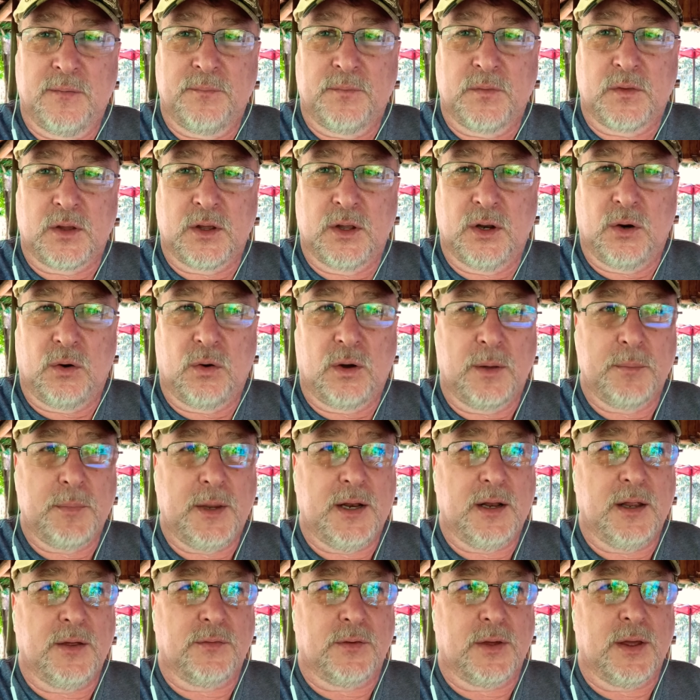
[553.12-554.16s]
you know i
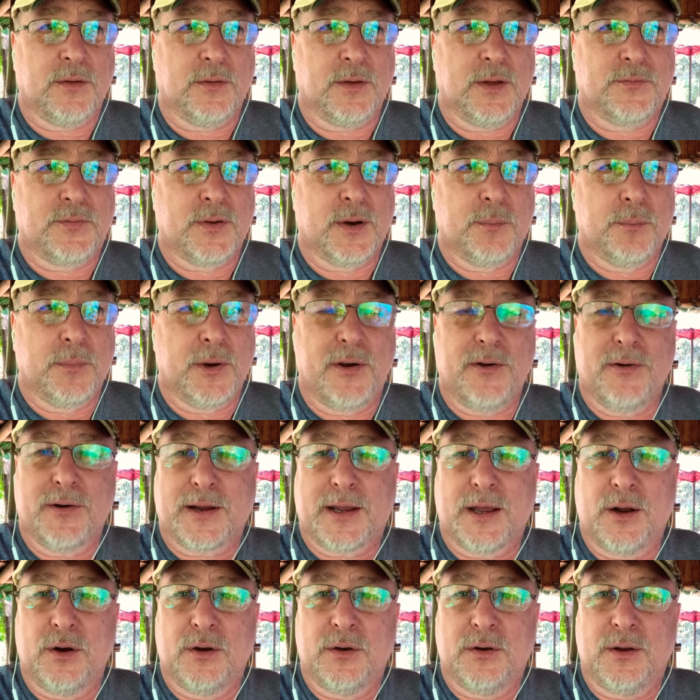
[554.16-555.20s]
mean if, if an
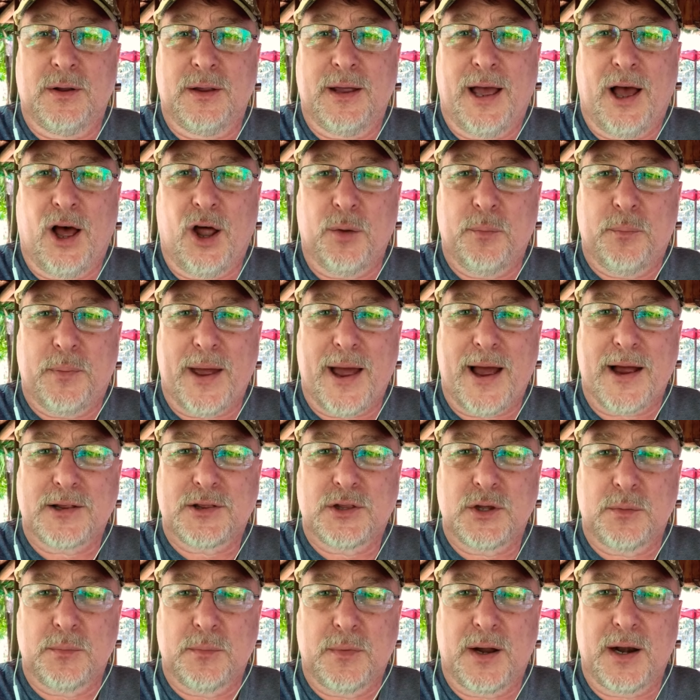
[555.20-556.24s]
american held back
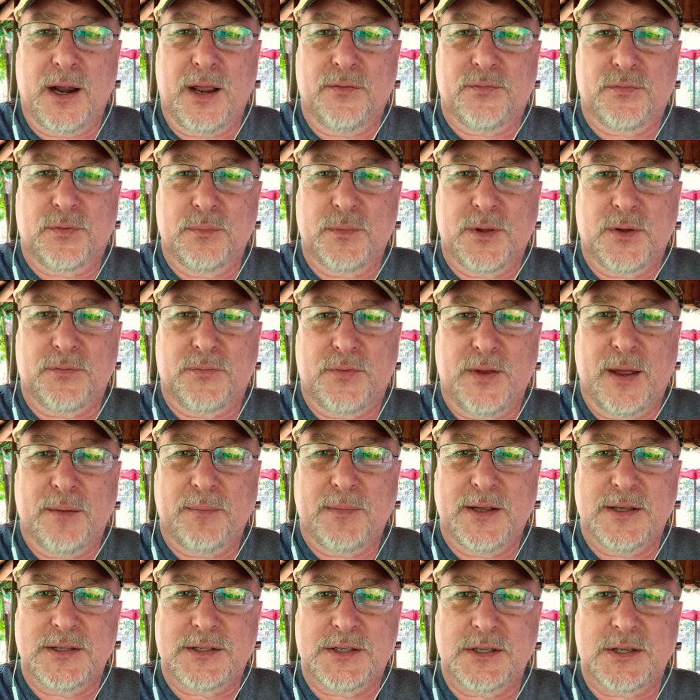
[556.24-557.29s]
their money from their
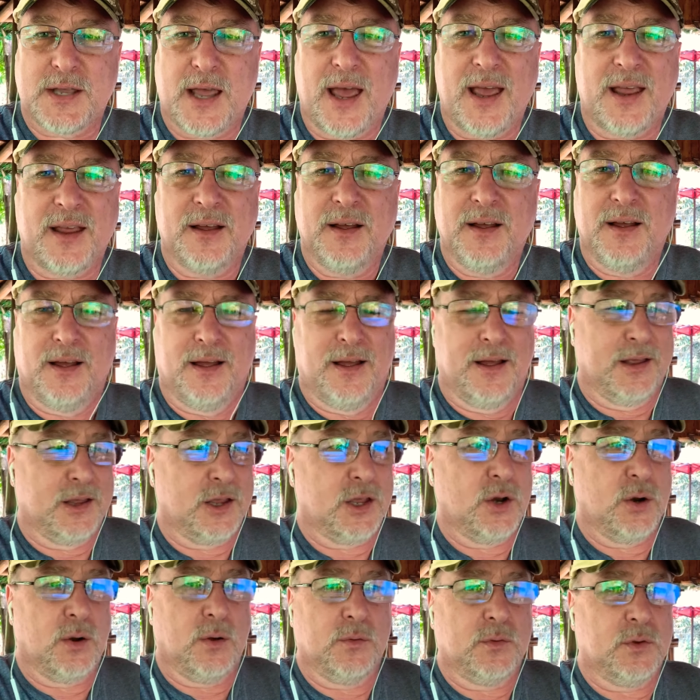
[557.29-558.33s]
family and says hey
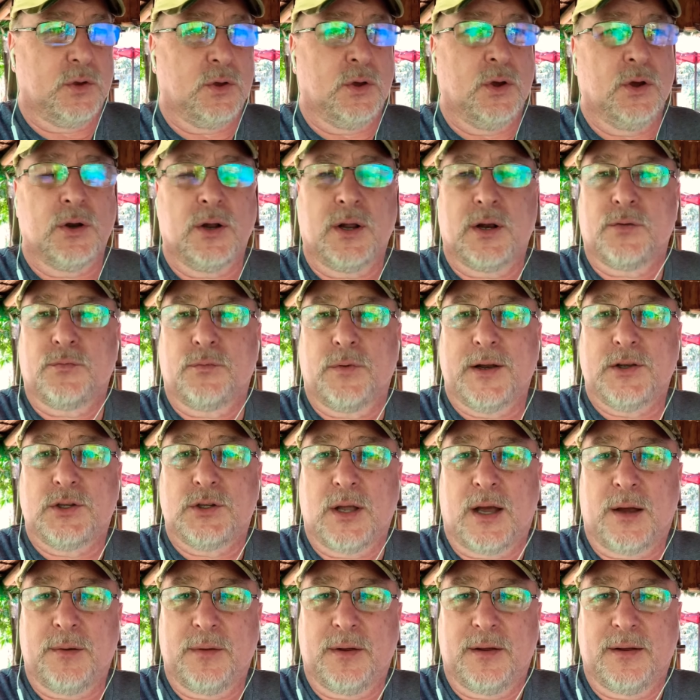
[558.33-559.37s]
you know you're not a rent
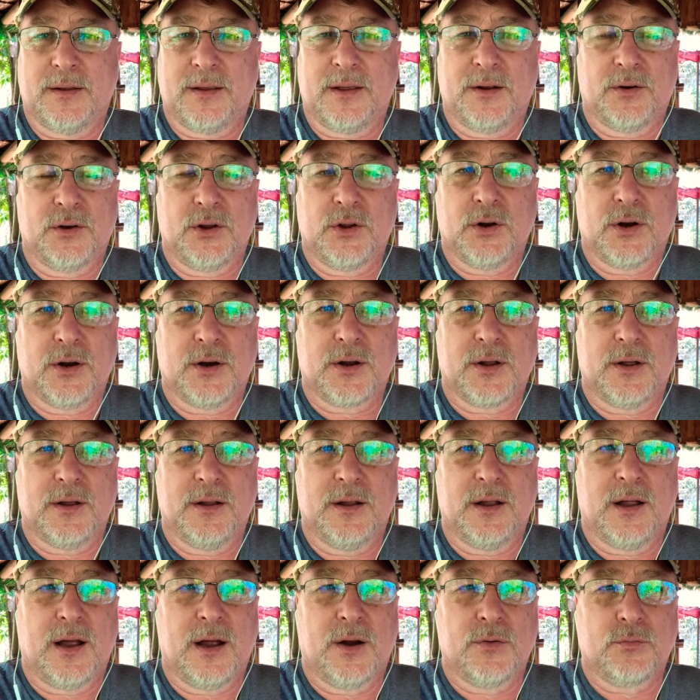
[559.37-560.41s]
uh, you know you're not a,
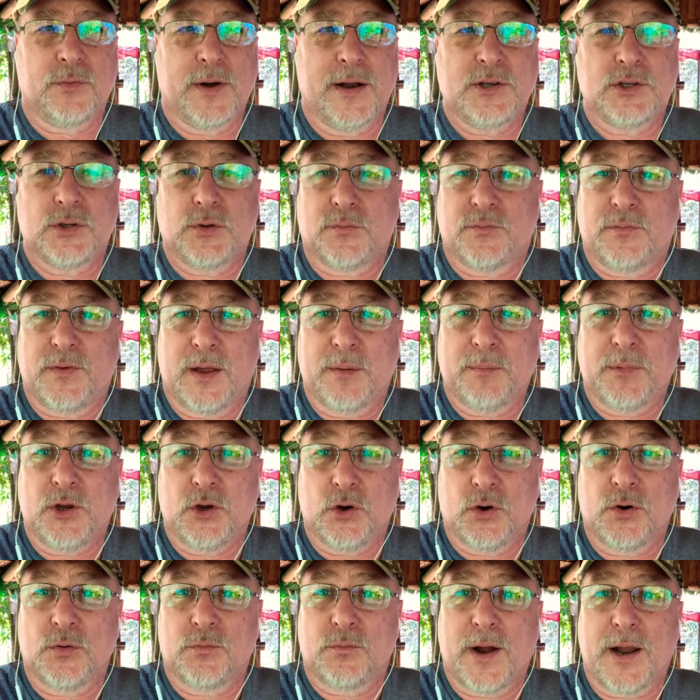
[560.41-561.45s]
a rental family
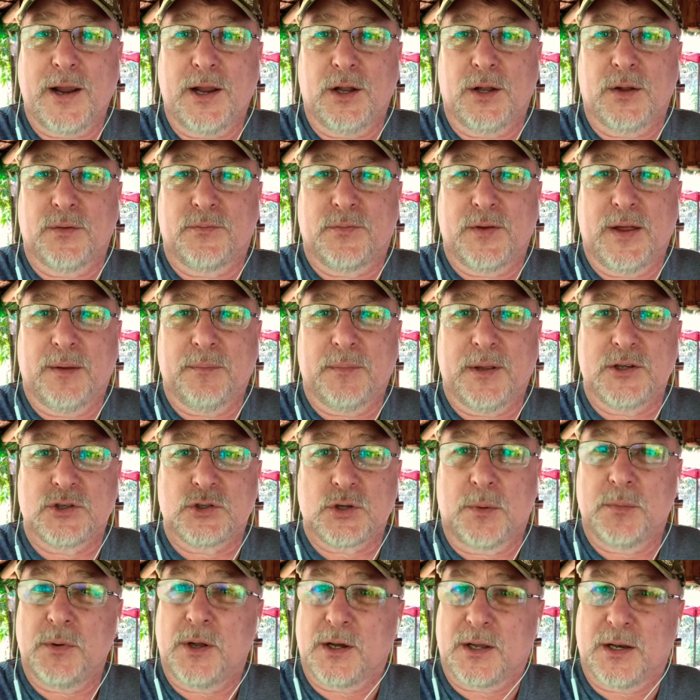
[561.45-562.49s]
you're a regular family
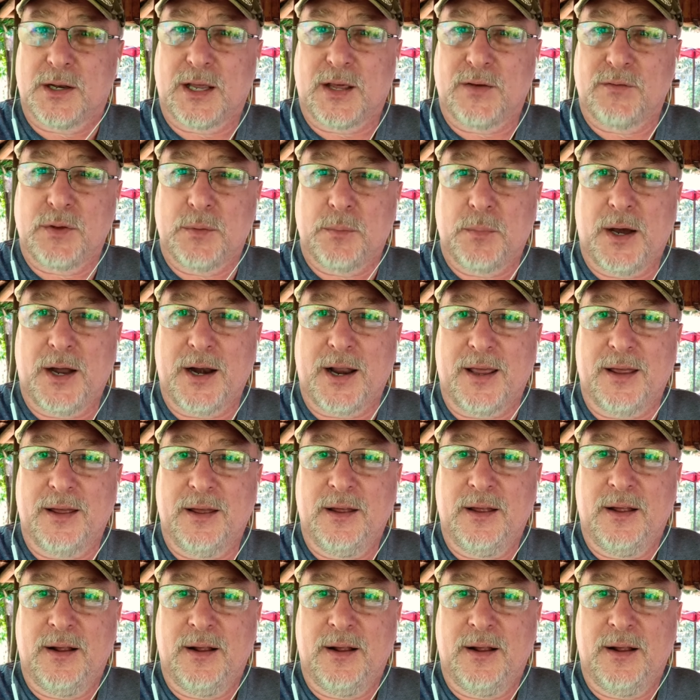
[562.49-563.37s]
so i'm not going to give you money